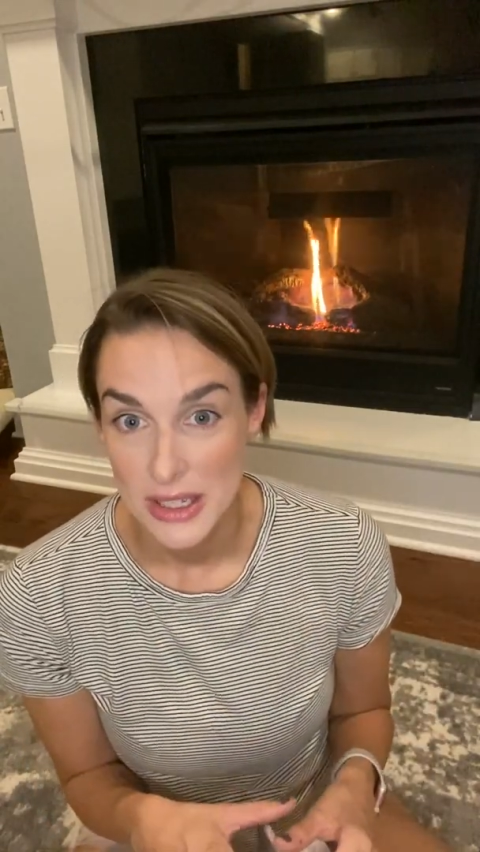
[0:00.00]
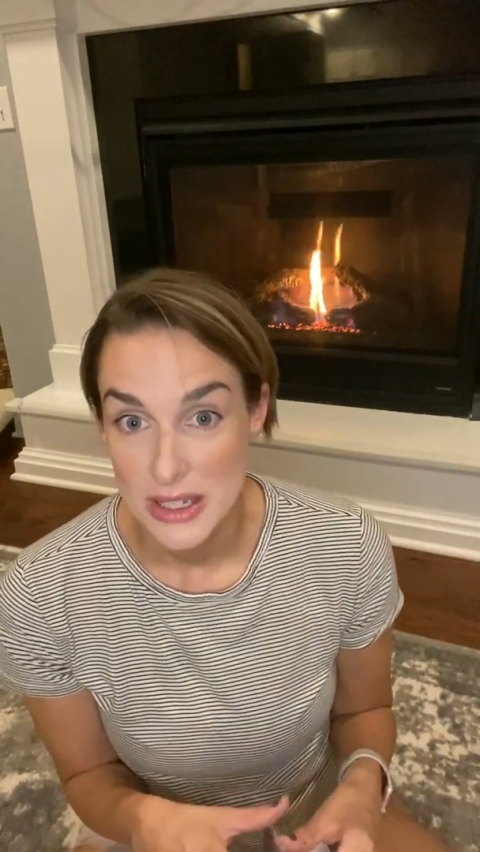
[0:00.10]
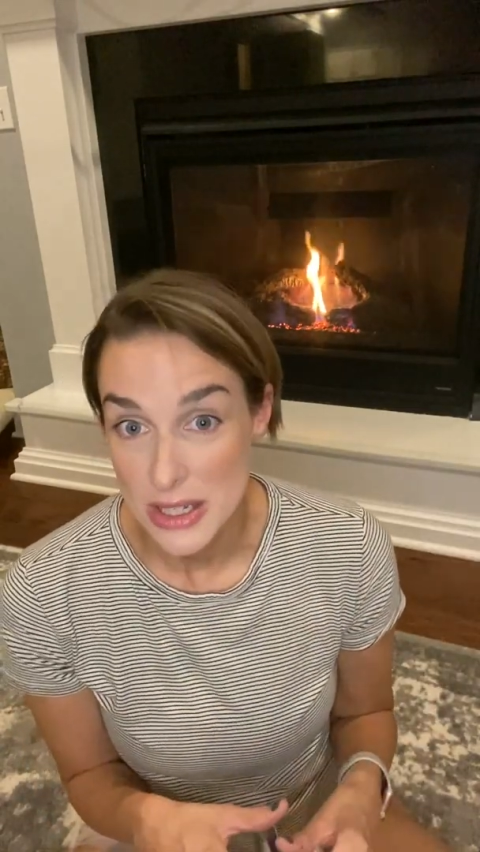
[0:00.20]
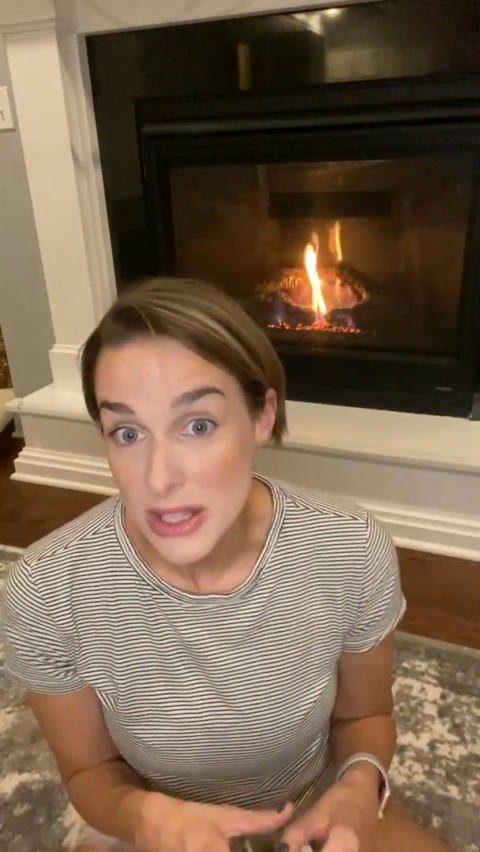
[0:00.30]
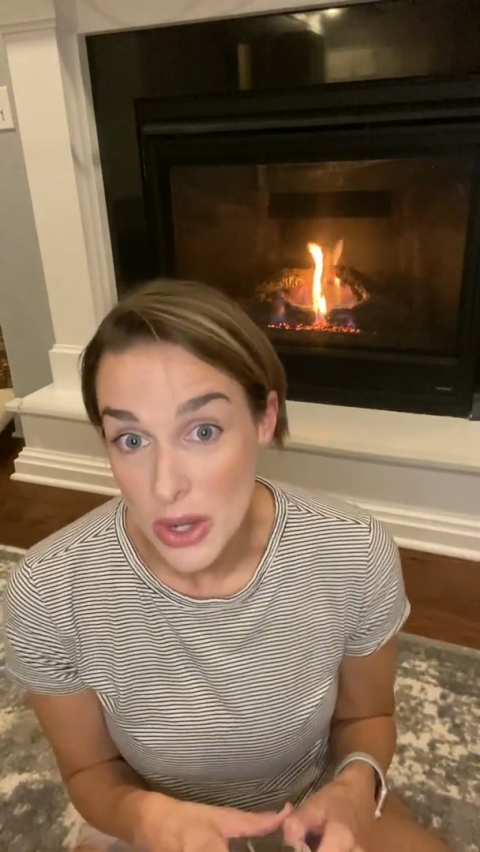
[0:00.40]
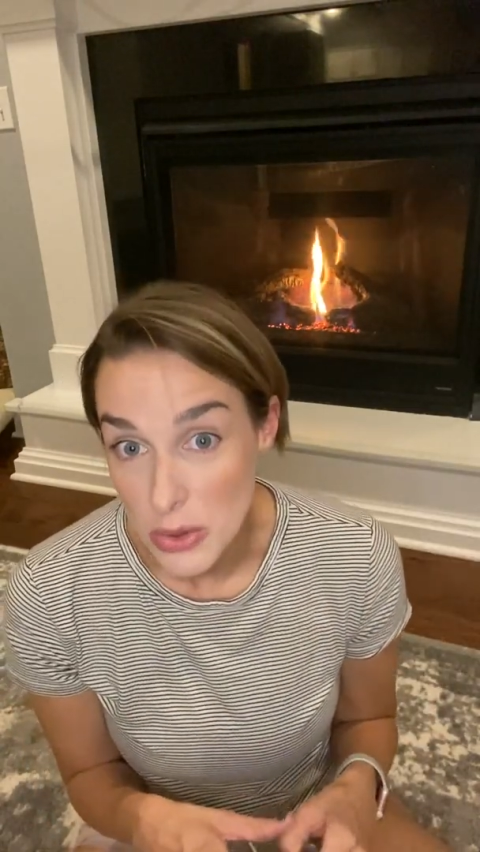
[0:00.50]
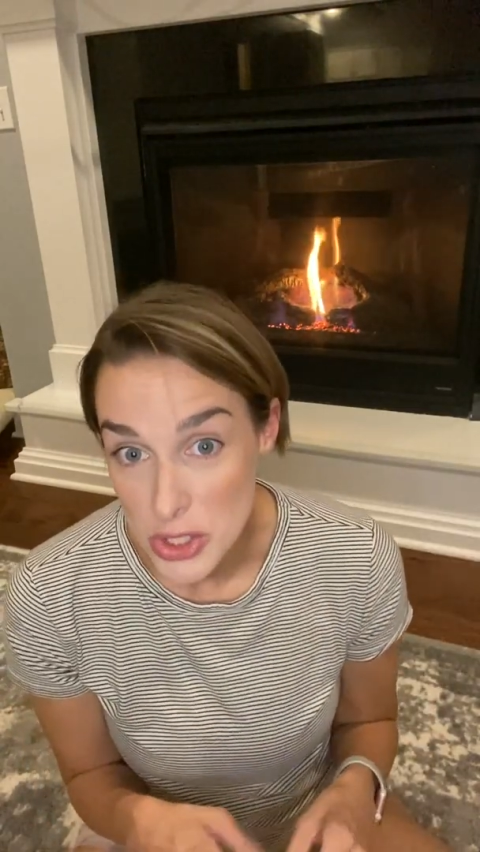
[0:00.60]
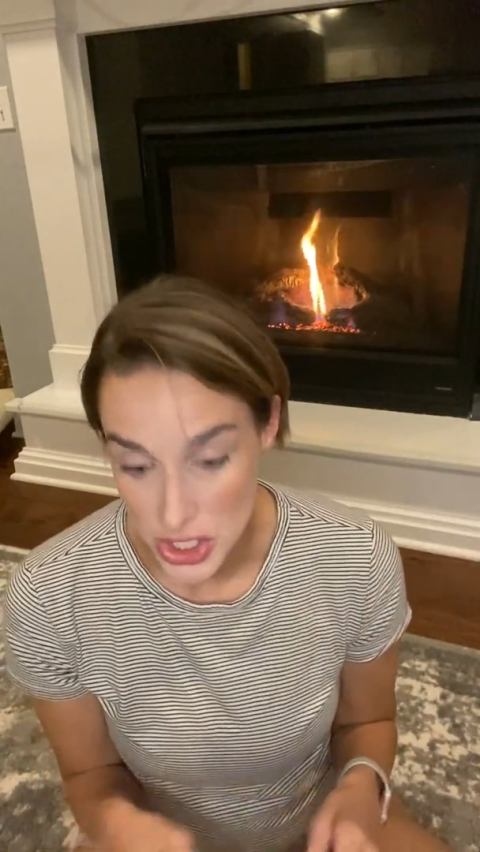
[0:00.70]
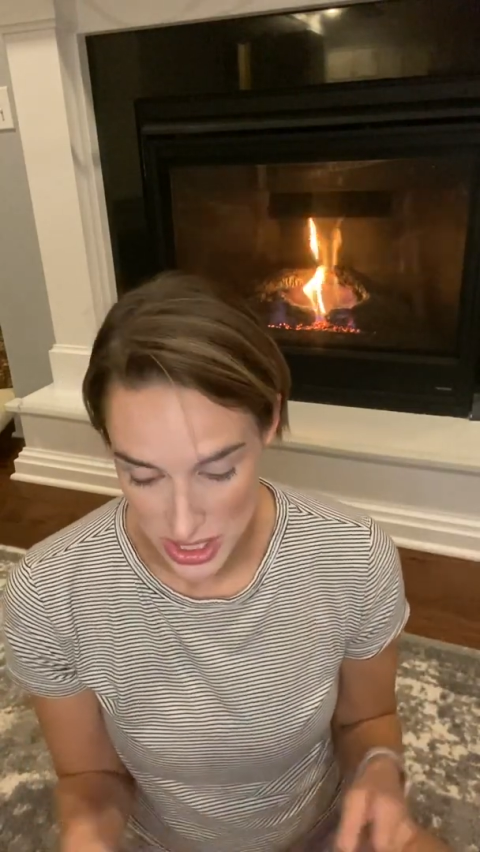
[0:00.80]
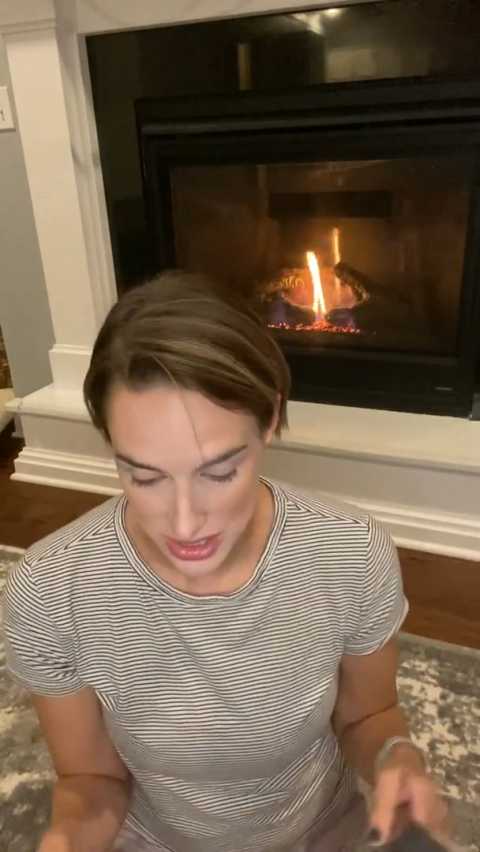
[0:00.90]
to the
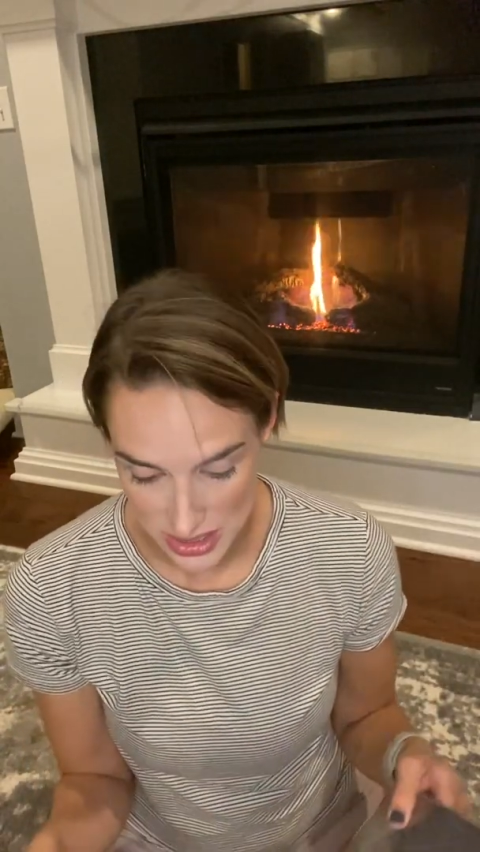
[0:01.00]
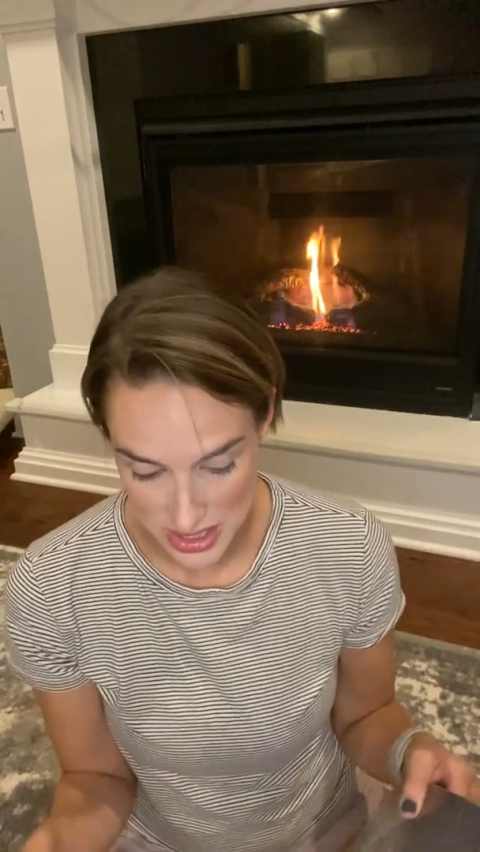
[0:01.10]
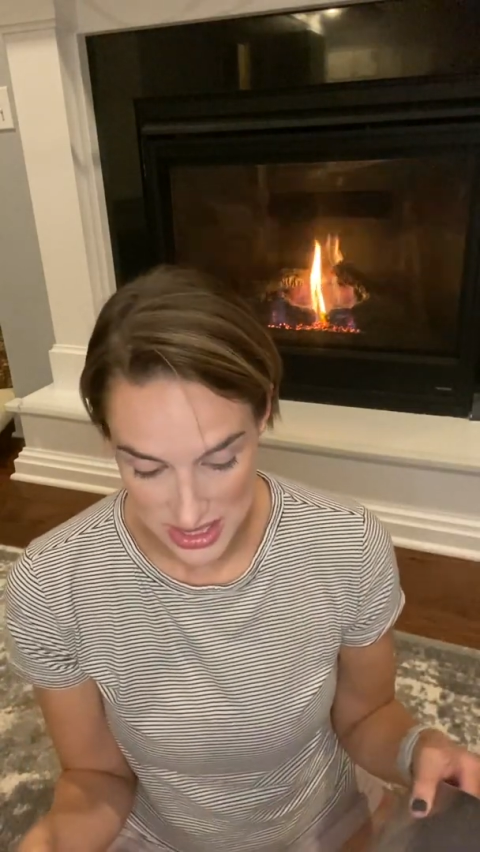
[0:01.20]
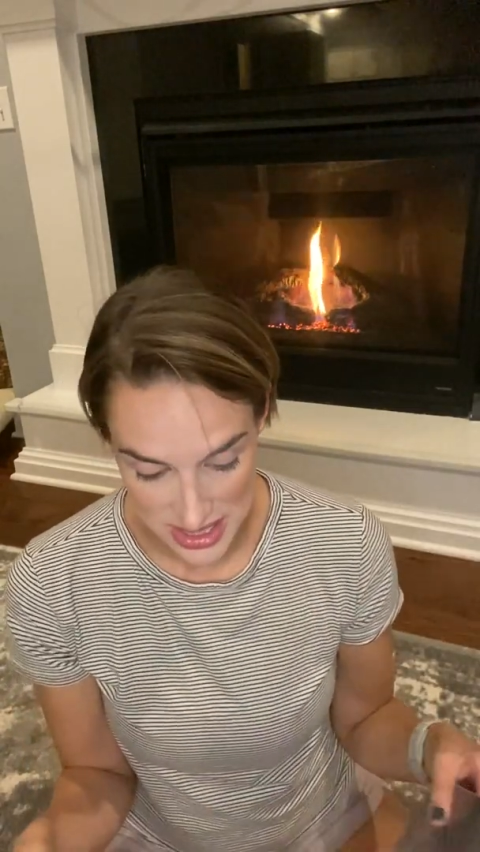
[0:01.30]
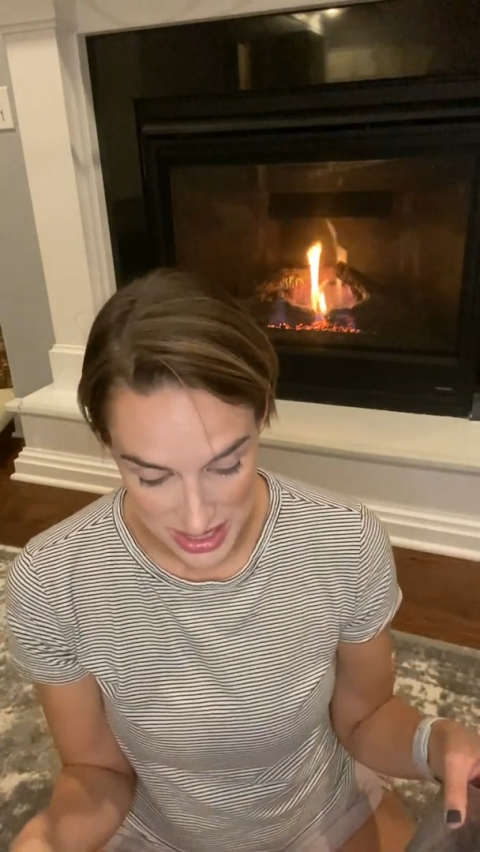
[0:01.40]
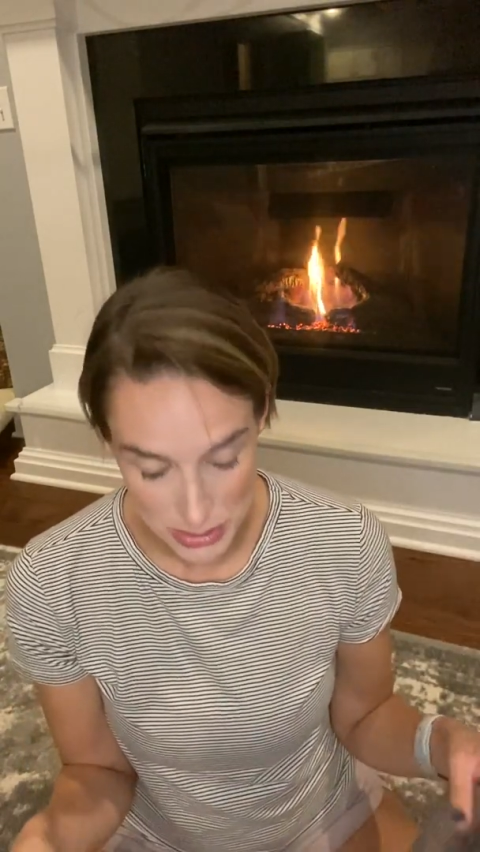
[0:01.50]
ocean to see